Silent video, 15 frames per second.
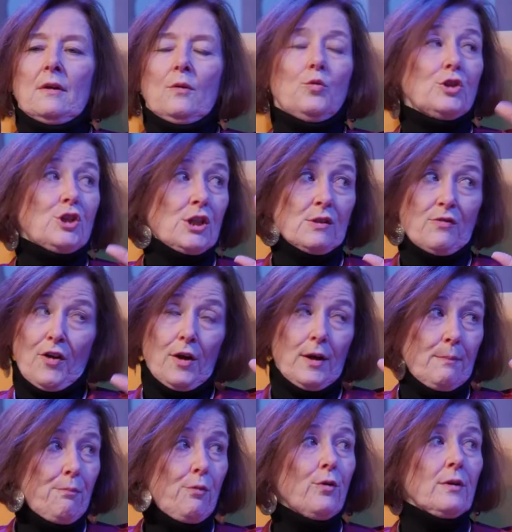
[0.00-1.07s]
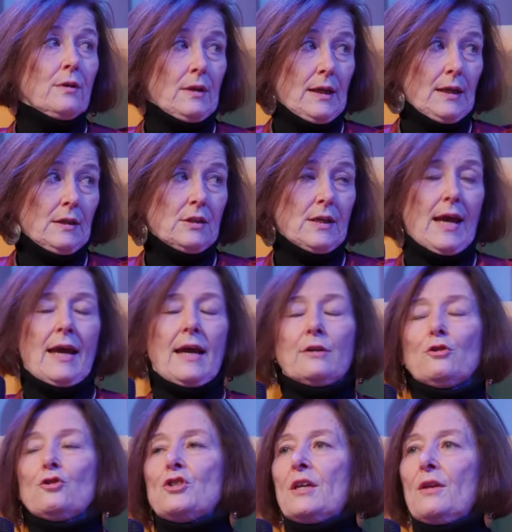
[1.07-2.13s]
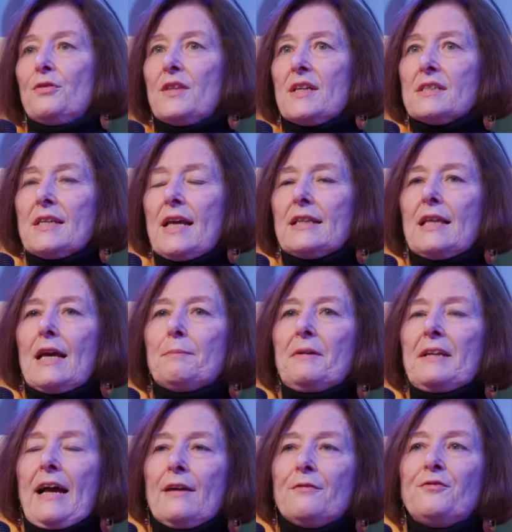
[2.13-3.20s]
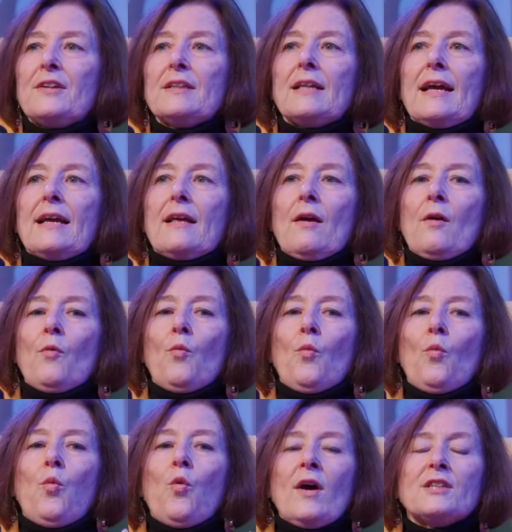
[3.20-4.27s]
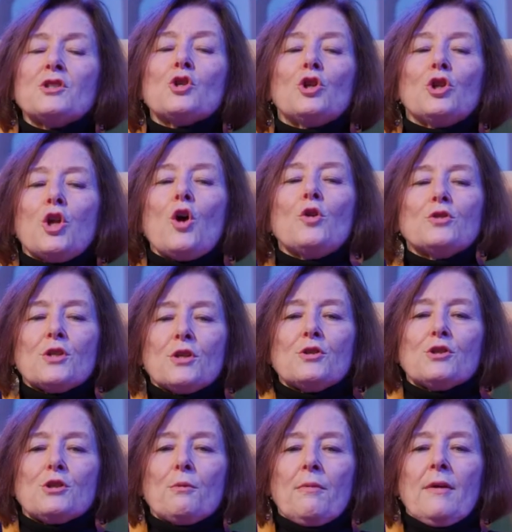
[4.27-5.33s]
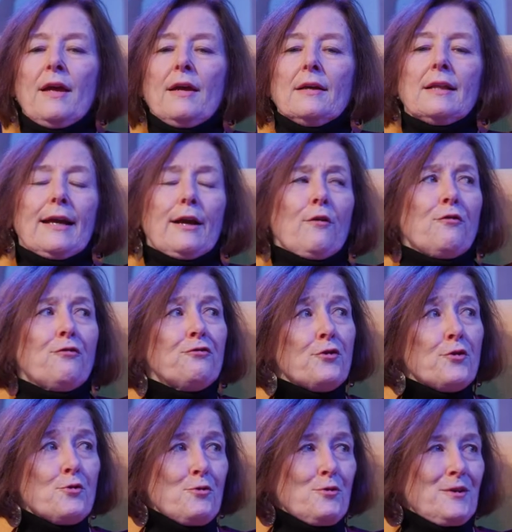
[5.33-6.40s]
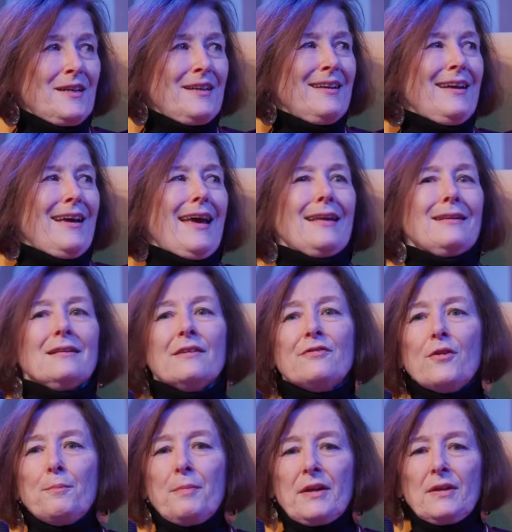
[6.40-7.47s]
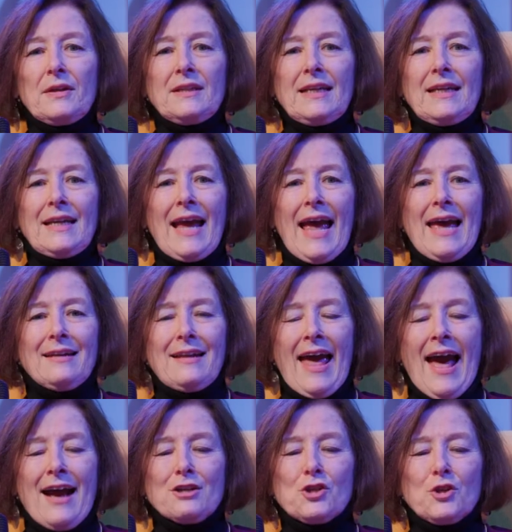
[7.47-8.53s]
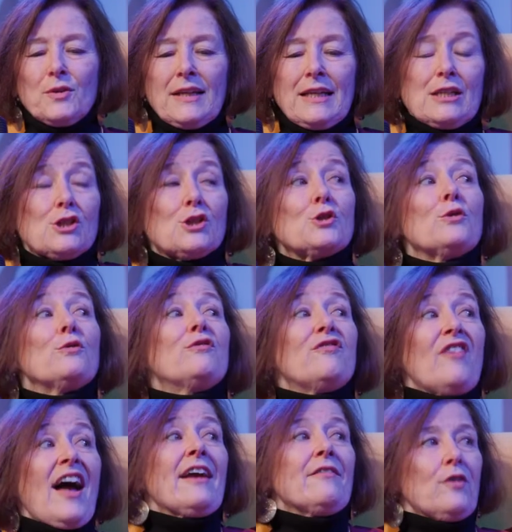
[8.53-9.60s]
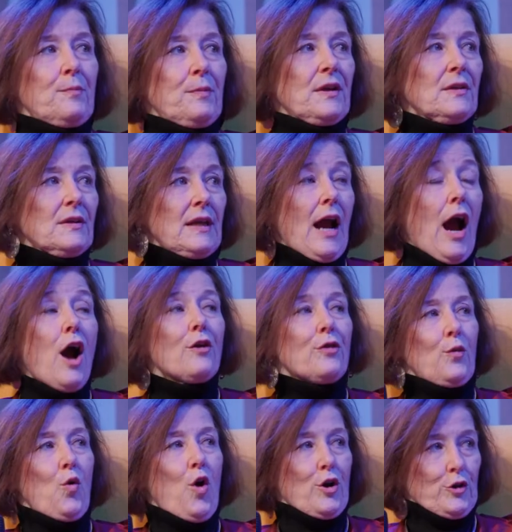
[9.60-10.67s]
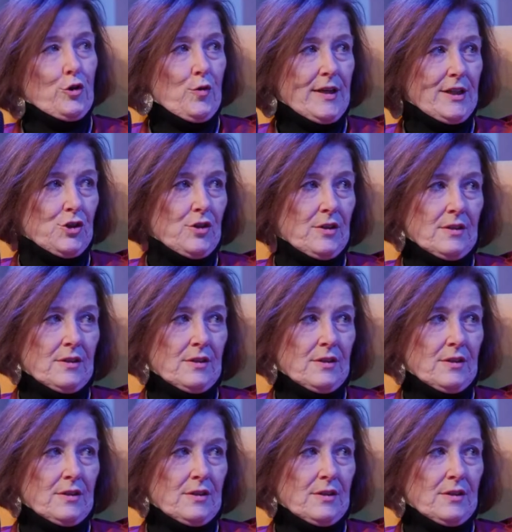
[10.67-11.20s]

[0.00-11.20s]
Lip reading: which is very important, getting to energy and things like that. But I feel like what's closest to like food and livability and actually survivability are the water questions.